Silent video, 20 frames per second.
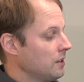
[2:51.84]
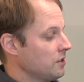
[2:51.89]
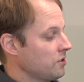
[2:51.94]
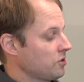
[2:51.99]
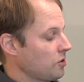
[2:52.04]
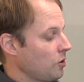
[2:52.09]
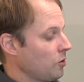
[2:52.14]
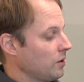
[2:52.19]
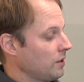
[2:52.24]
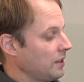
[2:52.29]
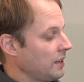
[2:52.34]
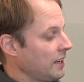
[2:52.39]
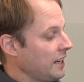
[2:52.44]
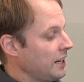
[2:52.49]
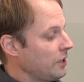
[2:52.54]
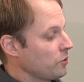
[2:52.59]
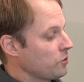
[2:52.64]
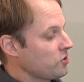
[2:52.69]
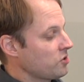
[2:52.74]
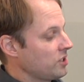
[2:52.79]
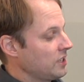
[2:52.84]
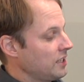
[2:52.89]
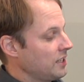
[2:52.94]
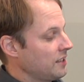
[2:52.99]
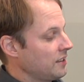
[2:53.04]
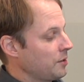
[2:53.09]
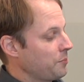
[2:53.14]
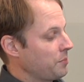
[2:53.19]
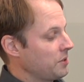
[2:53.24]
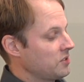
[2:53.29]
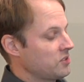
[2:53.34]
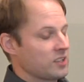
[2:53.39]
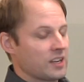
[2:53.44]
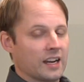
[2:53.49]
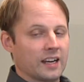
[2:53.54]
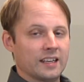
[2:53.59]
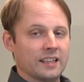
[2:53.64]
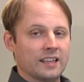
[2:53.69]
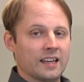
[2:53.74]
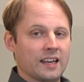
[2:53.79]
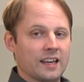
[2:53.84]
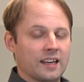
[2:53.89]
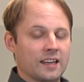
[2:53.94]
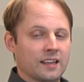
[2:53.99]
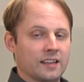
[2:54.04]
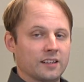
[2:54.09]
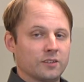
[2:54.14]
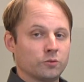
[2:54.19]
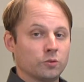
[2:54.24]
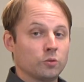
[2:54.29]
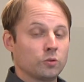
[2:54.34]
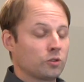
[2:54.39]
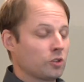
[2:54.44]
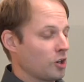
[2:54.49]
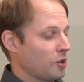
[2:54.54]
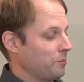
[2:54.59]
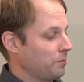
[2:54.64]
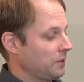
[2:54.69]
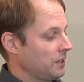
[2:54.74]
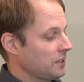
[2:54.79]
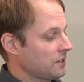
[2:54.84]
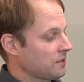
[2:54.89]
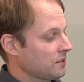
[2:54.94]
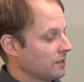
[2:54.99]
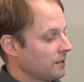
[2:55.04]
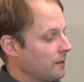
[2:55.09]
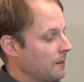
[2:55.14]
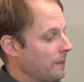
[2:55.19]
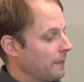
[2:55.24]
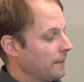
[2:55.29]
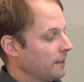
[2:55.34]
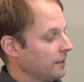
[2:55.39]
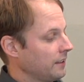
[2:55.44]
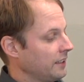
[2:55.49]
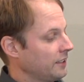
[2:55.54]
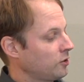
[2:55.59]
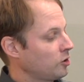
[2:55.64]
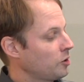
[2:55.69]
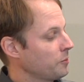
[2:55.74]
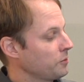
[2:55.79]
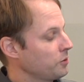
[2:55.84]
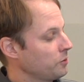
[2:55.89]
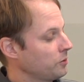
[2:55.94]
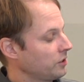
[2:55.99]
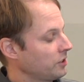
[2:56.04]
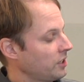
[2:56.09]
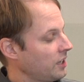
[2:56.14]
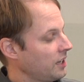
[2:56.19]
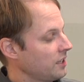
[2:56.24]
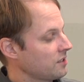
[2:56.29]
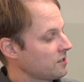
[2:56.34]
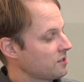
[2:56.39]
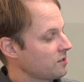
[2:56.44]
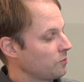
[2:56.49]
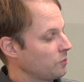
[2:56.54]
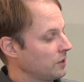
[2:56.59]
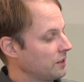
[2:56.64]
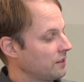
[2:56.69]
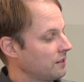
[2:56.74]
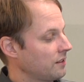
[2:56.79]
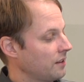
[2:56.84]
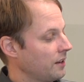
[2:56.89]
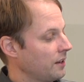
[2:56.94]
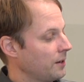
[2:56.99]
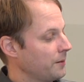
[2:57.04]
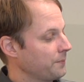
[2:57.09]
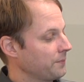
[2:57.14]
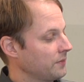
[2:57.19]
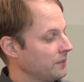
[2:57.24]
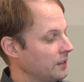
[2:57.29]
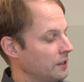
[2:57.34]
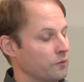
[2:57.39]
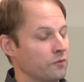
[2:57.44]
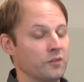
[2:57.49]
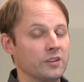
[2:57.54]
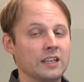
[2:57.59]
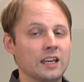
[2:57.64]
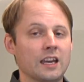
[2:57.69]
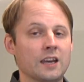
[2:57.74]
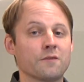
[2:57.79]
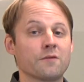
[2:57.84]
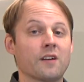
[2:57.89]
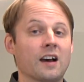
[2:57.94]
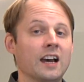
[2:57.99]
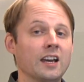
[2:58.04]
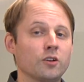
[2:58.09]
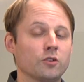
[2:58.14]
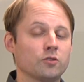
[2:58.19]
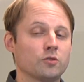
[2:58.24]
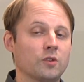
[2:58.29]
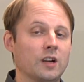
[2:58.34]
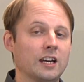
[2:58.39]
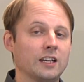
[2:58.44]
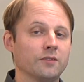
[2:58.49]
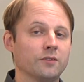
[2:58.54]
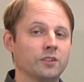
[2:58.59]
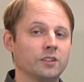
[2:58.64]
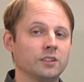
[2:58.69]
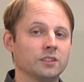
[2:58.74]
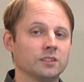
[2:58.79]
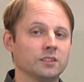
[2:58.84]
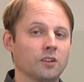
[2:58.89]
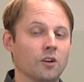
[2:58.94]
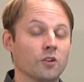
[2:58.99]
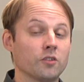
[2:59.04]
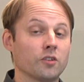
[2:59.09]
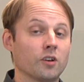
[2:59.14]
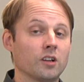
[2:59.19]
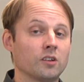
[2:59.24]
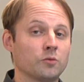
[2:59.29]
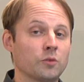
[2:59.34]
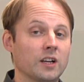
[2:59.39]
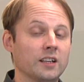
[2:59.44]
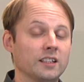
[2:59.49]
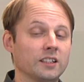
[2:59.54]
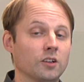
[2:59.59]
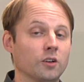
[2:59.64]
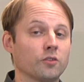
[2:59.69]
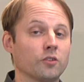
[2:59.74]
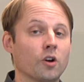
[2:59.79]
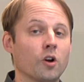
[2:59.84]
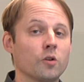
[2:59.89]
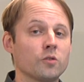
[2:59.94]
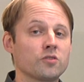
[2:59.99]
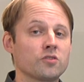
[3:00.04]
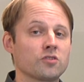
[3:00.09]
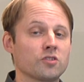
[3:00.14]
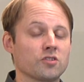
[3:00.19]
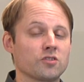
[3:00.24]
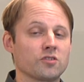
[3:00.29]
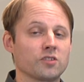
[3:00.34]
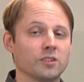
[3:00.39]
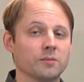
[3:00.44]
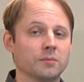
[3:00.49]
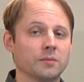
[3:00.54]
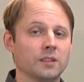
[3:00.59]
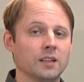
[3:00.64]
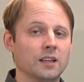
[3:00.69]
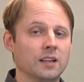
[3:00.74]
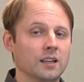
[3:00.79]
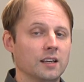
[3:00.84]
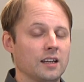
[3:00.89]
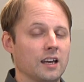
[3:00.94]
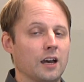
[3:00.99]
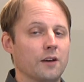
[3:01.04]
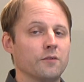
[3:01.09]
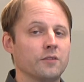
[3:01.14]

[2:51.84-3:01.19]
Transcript: So here you see the PCI uh, complex. It communicates with the, the VFIO driver on the, running on the host system. A